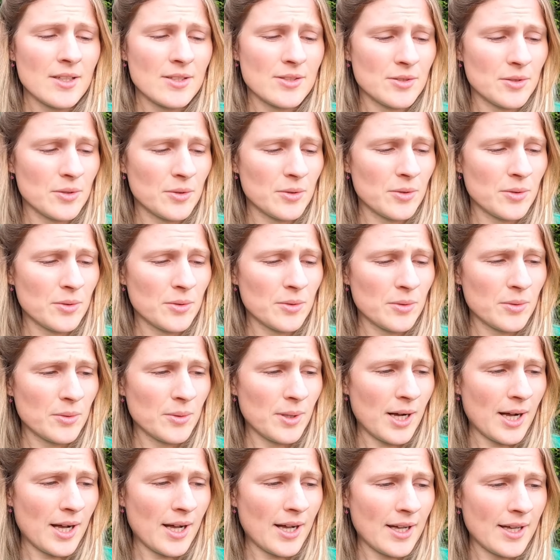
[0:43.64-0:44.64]

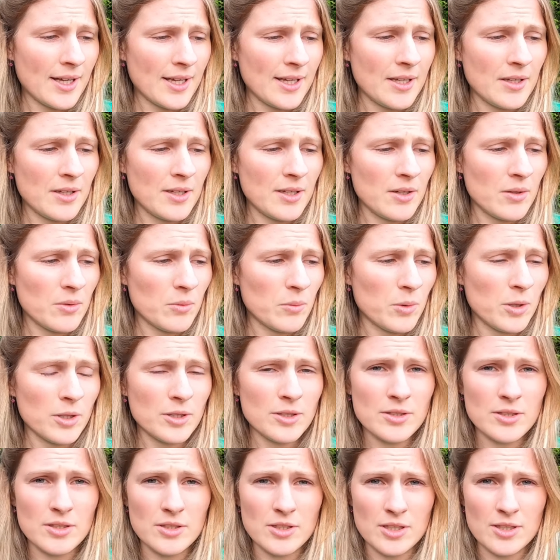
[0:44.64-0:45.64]
So I
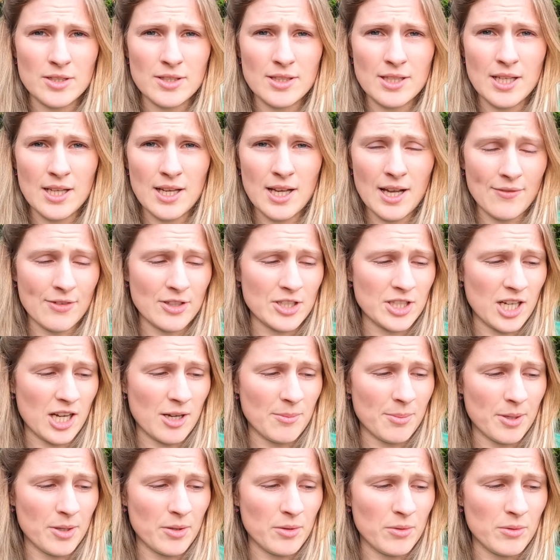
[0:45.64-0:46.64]
want to just have a
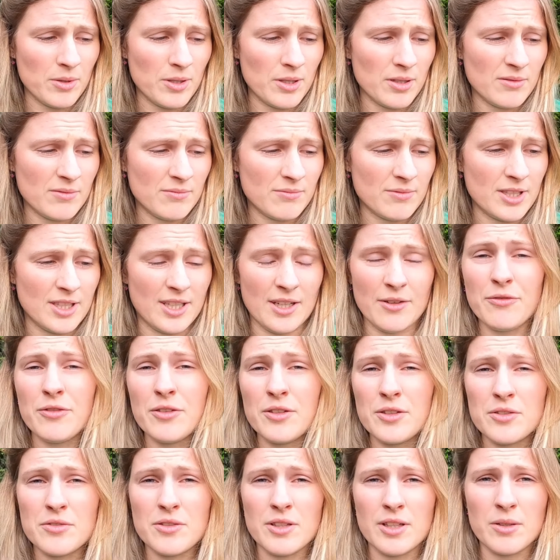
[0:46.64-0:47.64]
chat about the
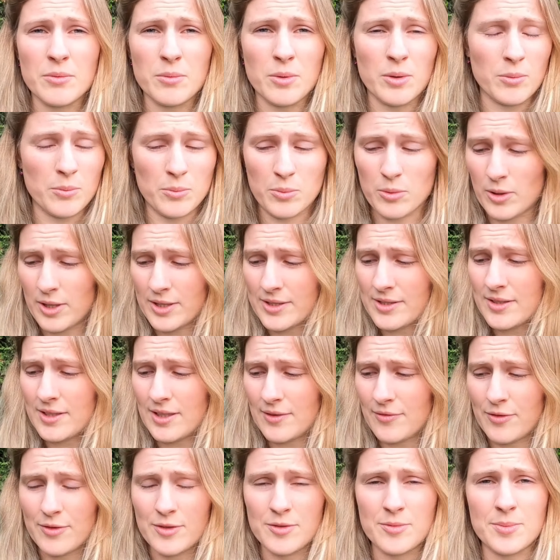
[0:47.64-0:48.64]
difference really, what, what is the
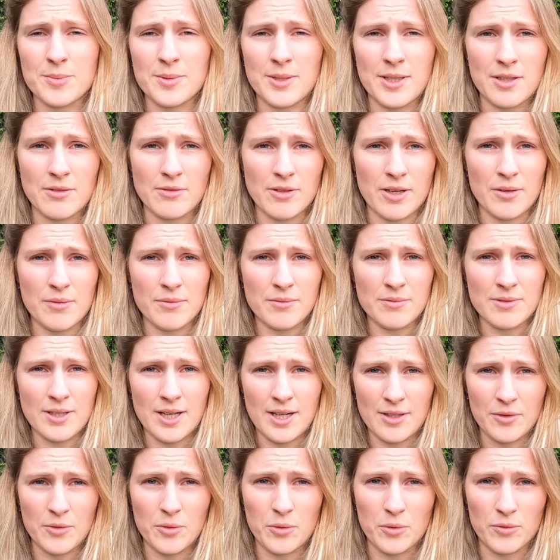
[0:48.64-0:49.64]
difference between a round
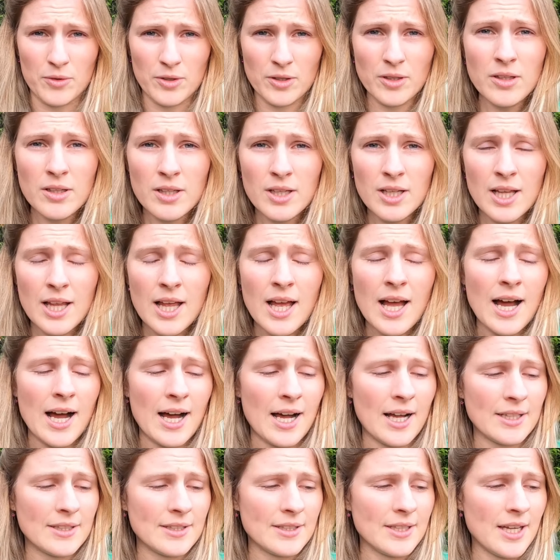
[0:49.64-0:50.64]
and an oval,
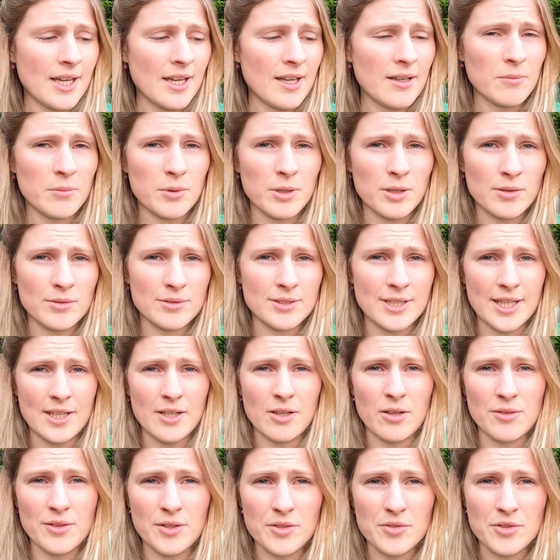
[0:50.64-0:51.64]
and then we'll
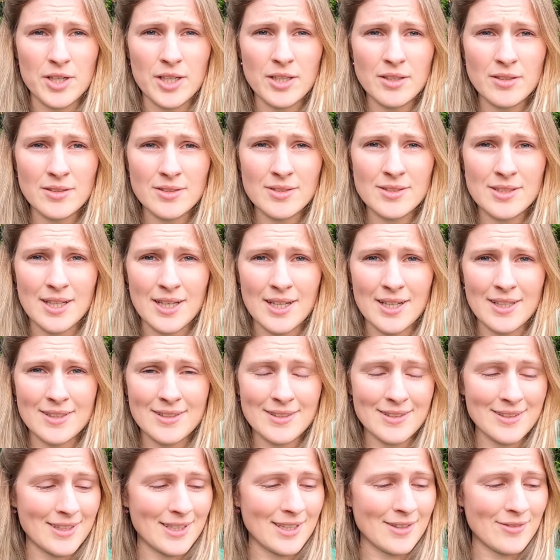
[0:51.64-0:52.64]
take it on the trails
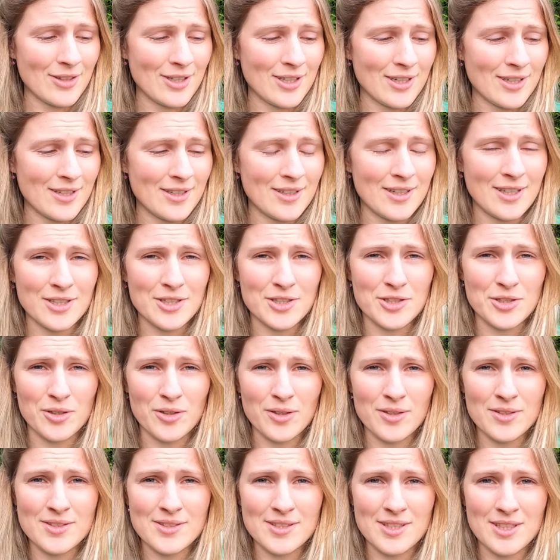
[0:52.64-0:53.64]
and give it a, a
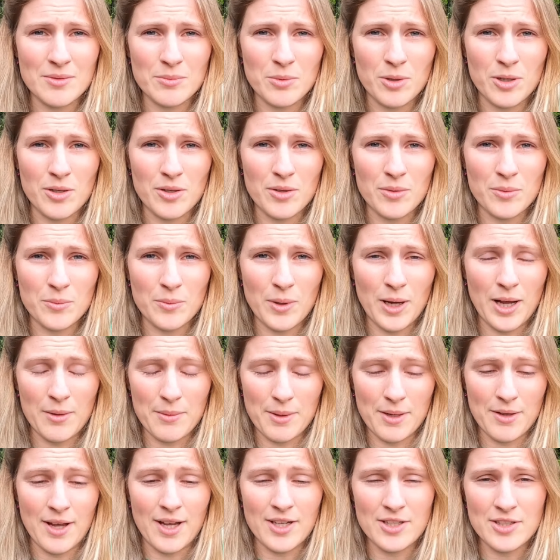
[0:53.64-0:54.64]
shot, see what
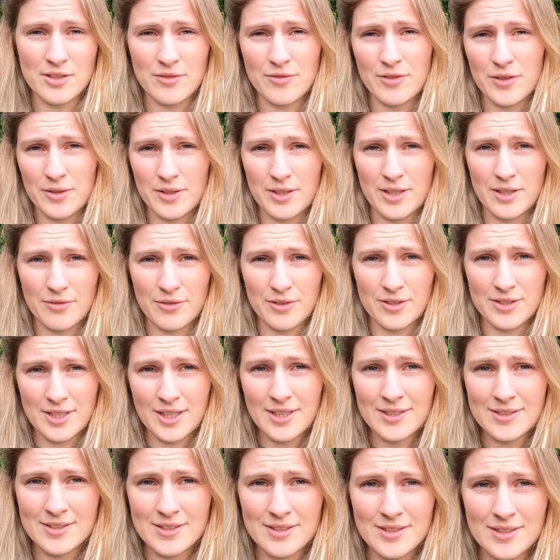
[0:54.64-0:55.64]
how I actually feel the difference
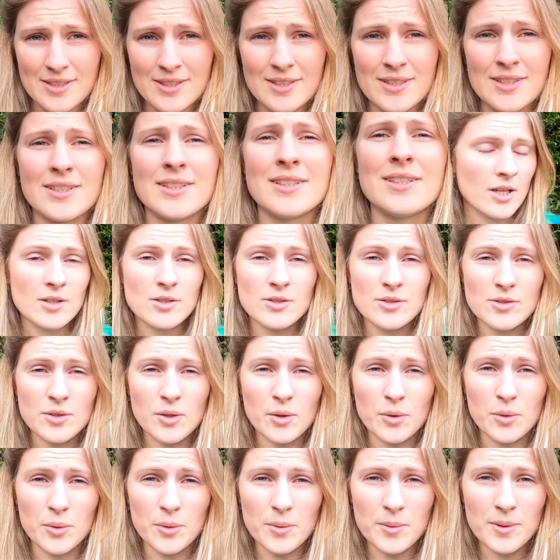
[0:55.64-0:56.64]
is.
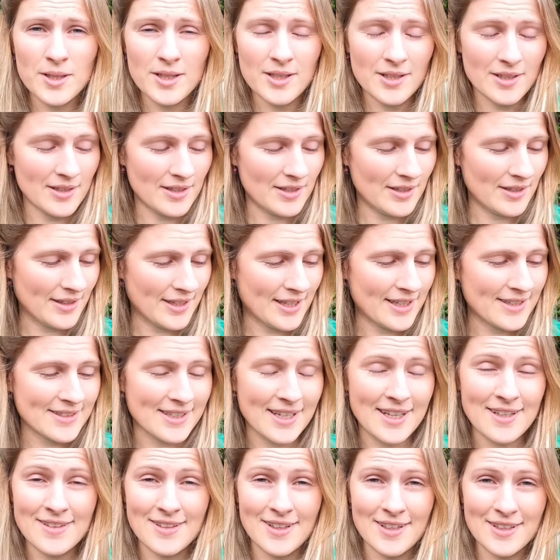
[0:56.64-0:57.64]
So let's
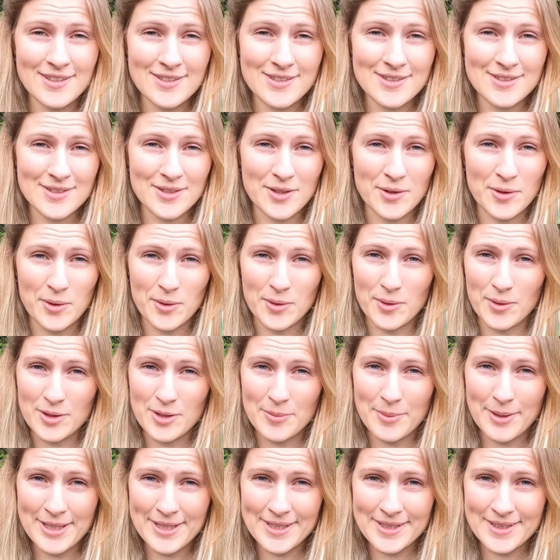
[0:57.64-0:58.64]
get this
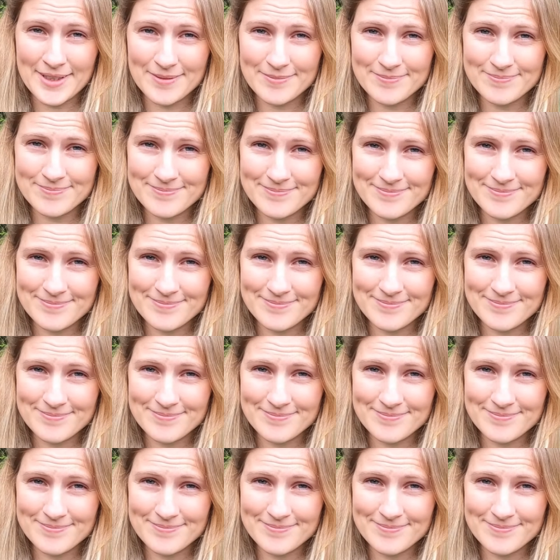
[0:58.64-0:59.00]
on the bike.